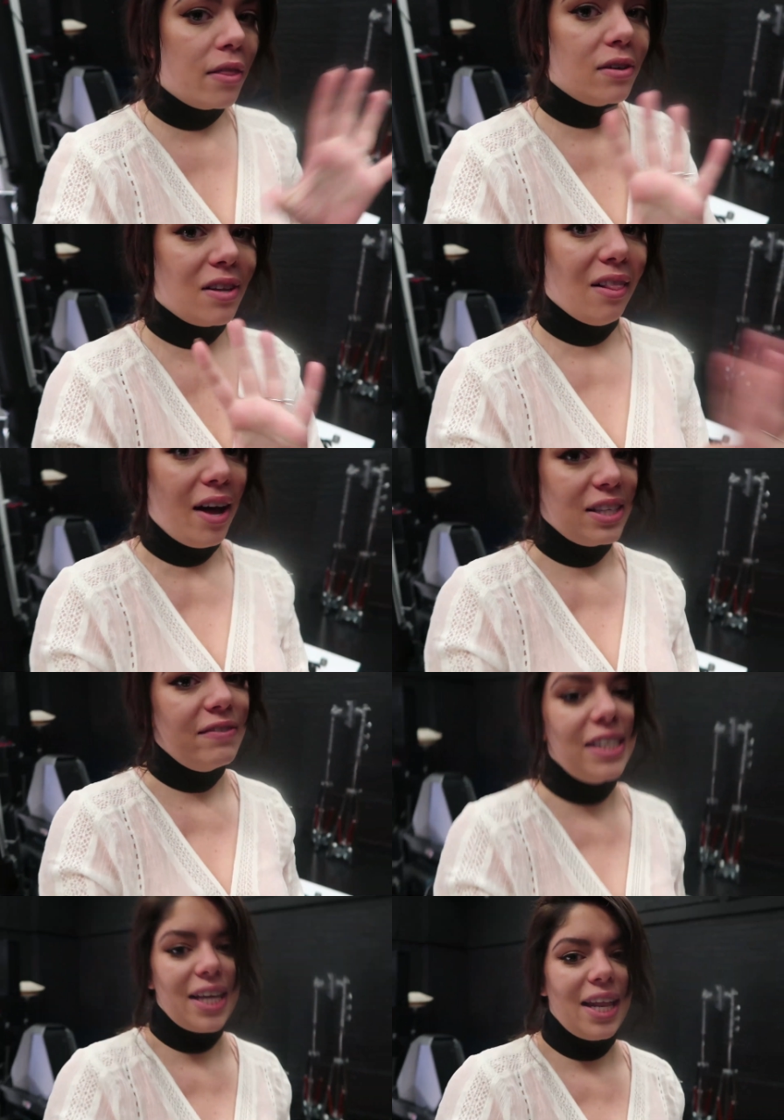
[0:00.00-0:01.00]
there's lots
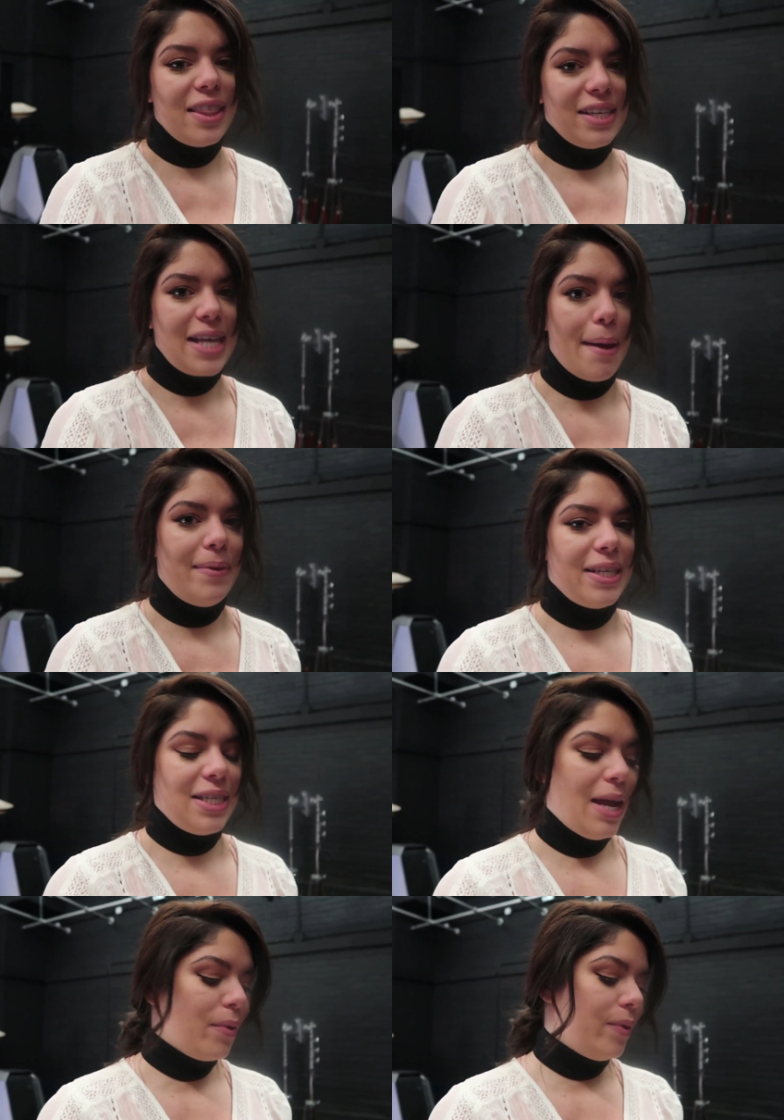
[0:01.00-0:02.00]
of exciting things happening
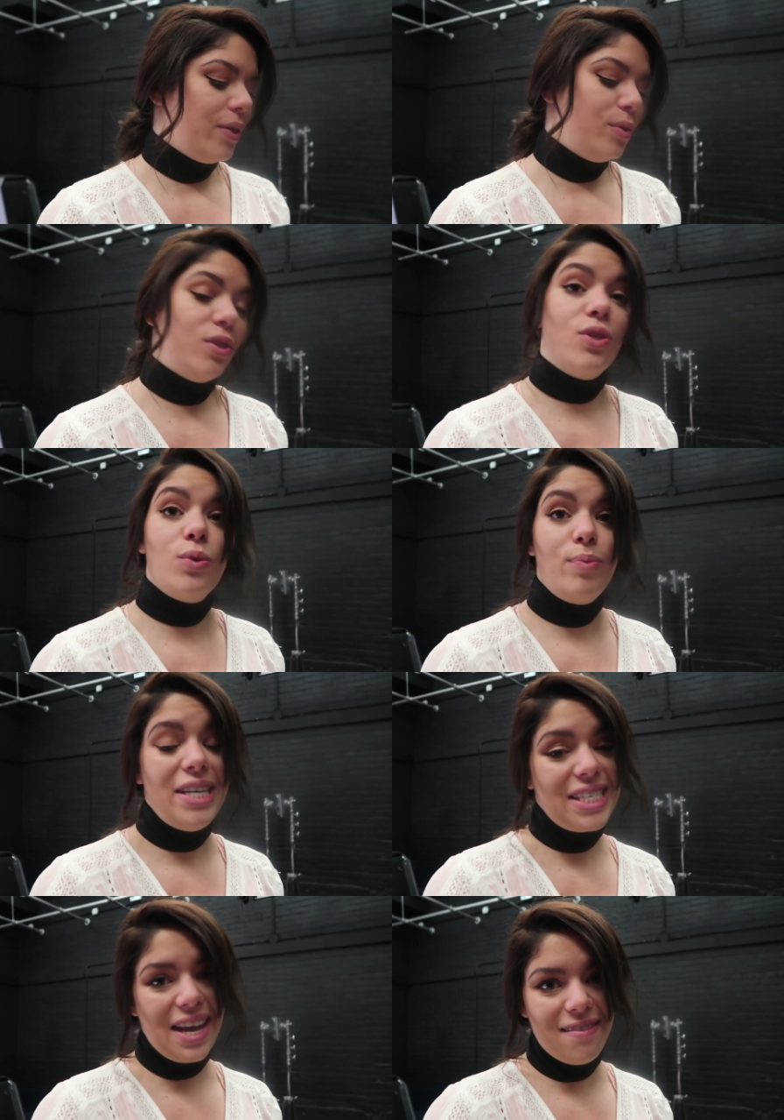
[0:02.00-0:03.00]
today. We're going to a
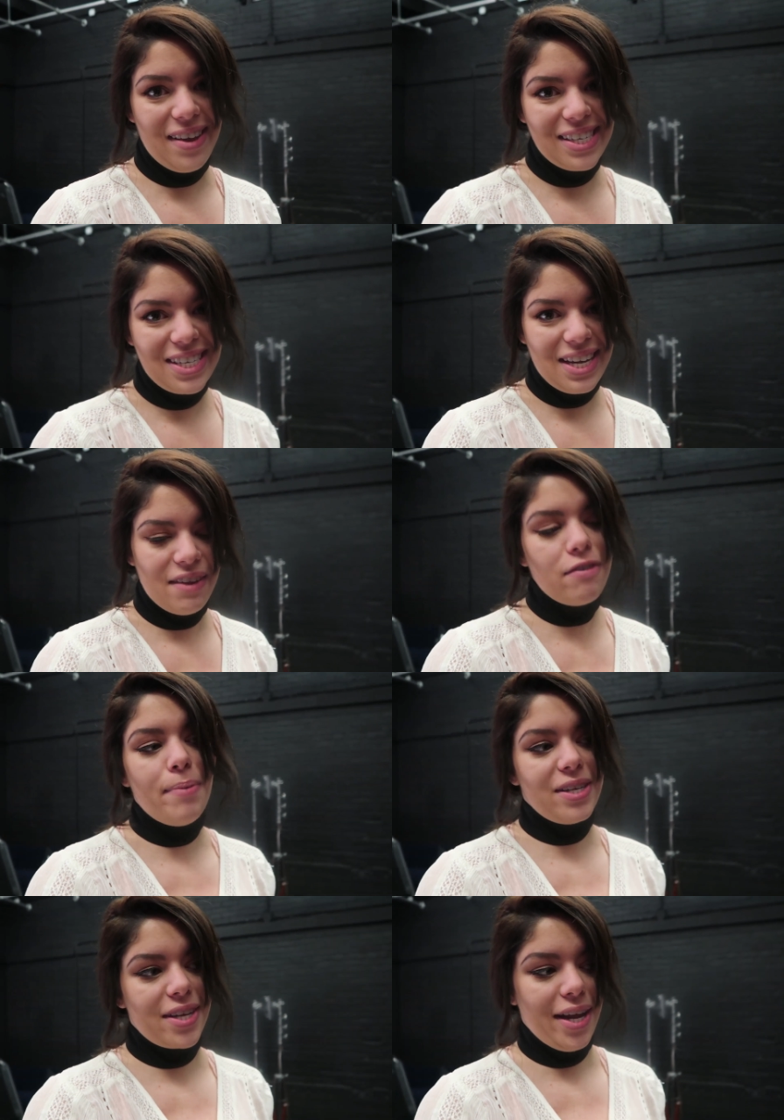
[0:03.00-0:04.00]
sweet event tonight for
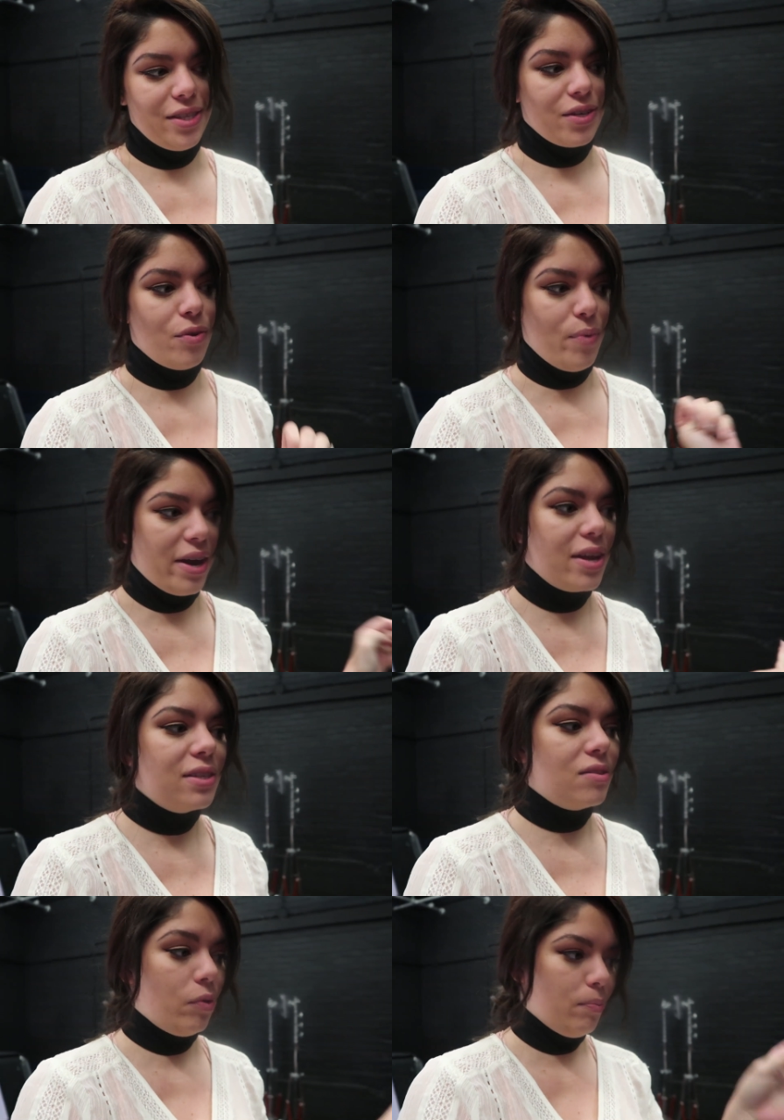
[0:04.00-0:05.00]
breast cancer
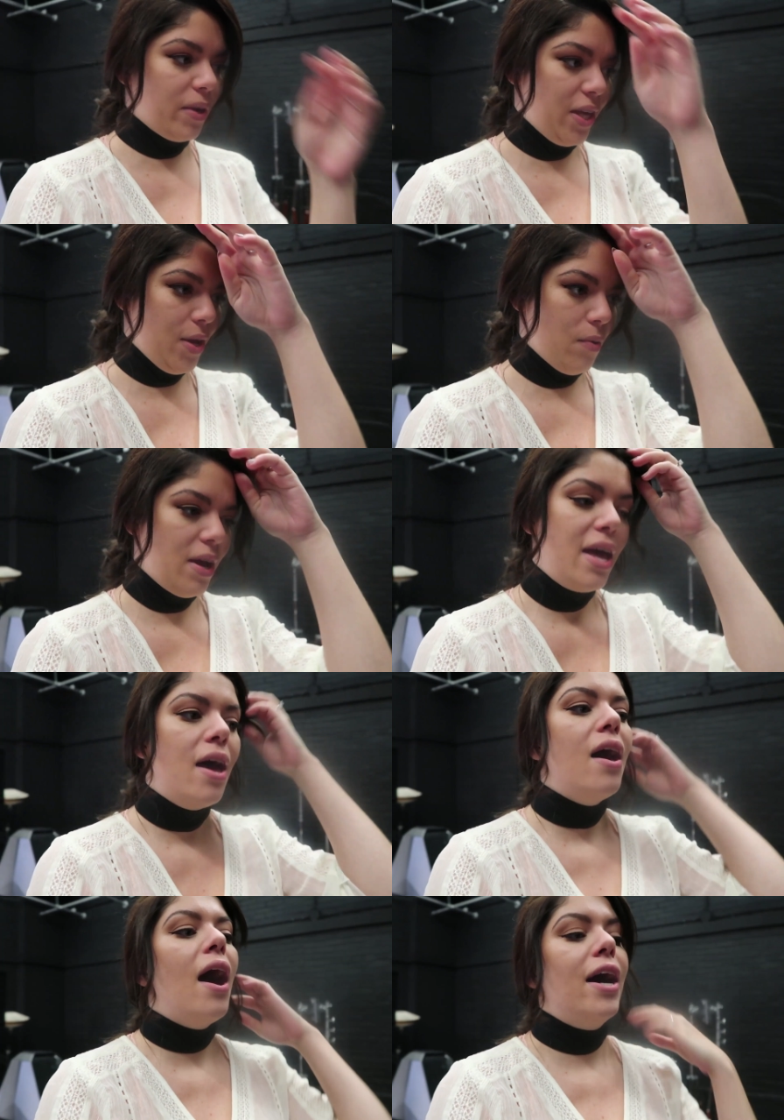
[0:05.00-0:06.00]
awareness. So we'll bring you
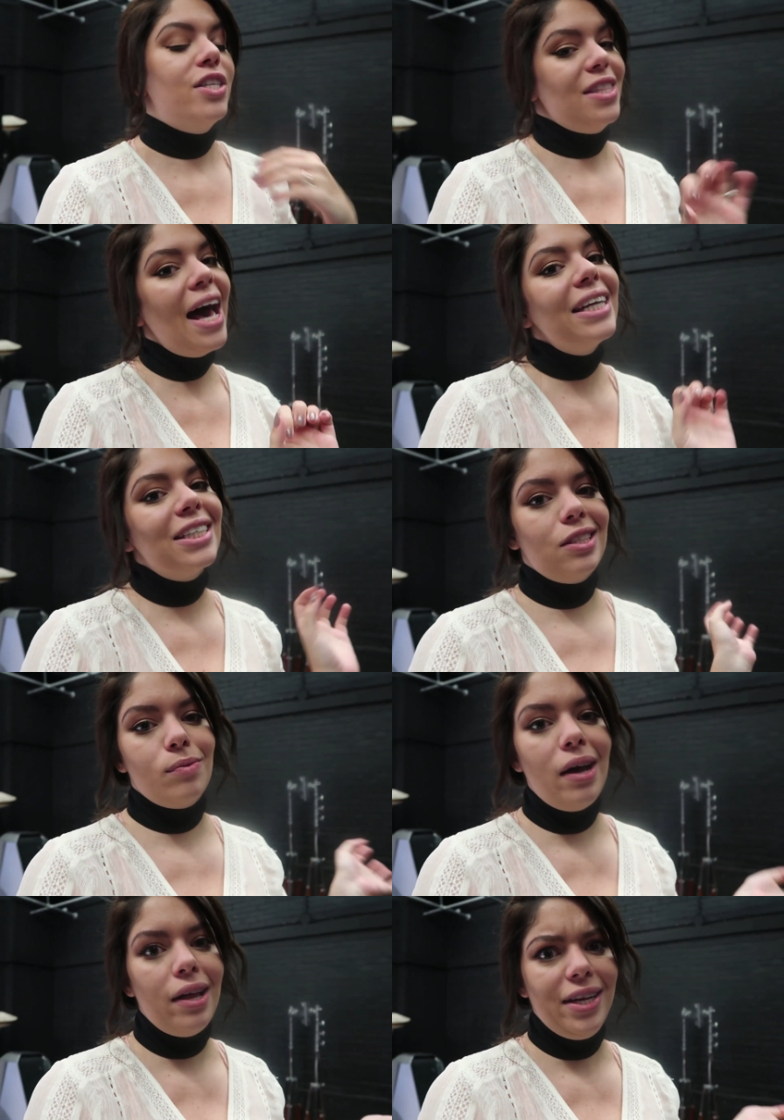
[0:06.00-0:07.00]
uh, to that
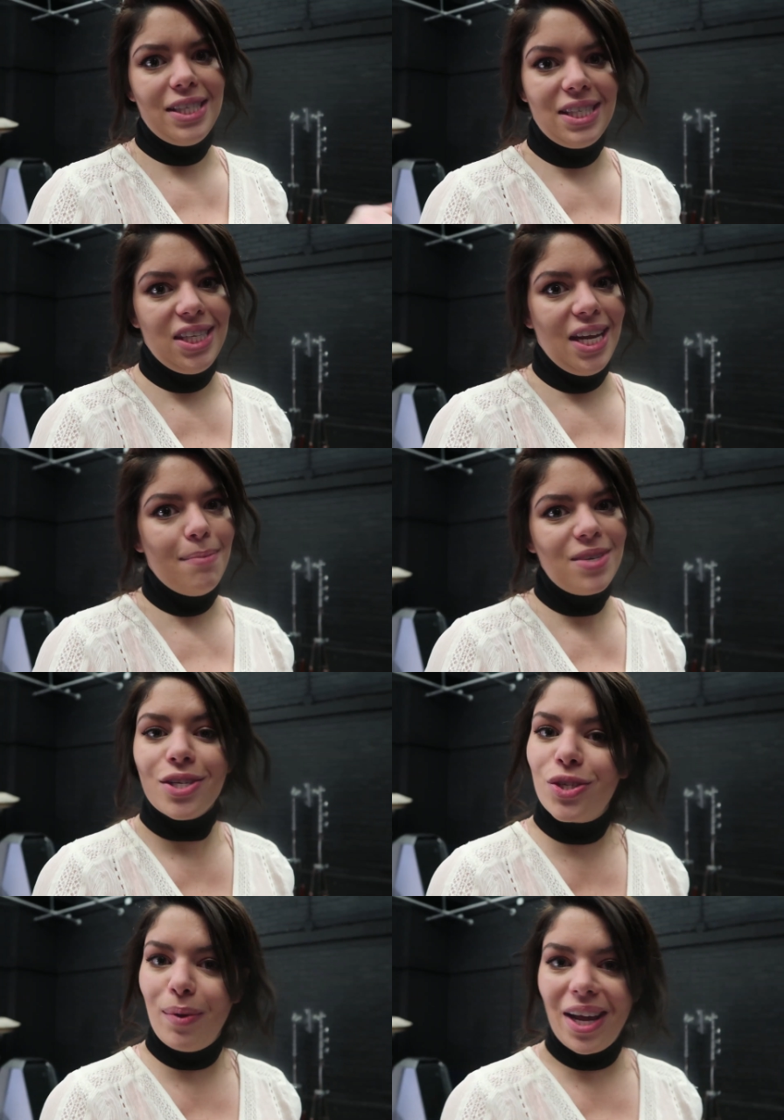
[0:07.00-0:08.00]
as well. And it's
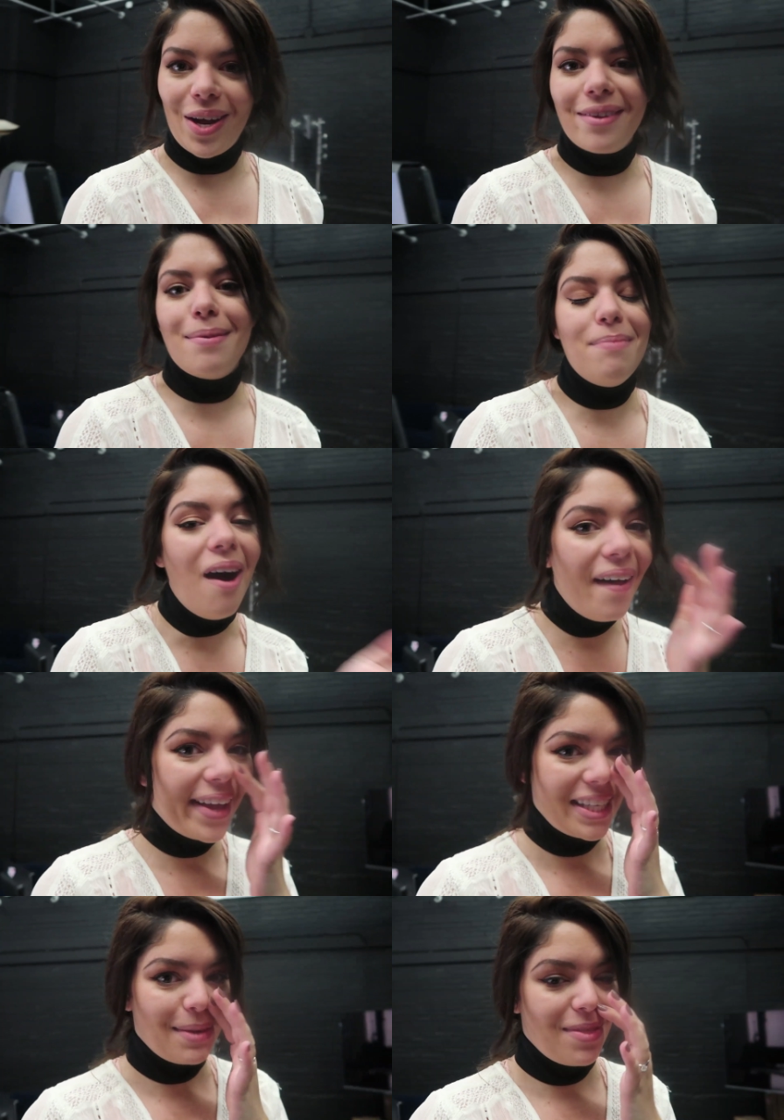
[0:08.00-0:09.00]
themed, so we gotta go to the mall
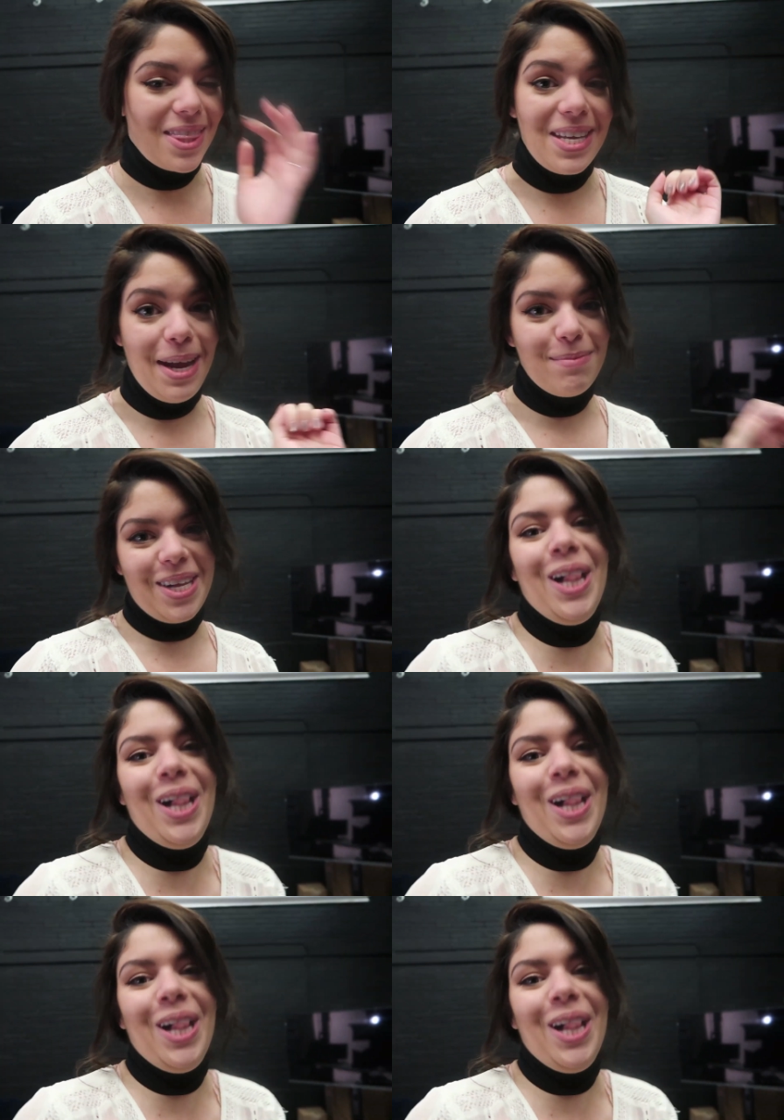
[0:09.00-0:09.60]
and get some themed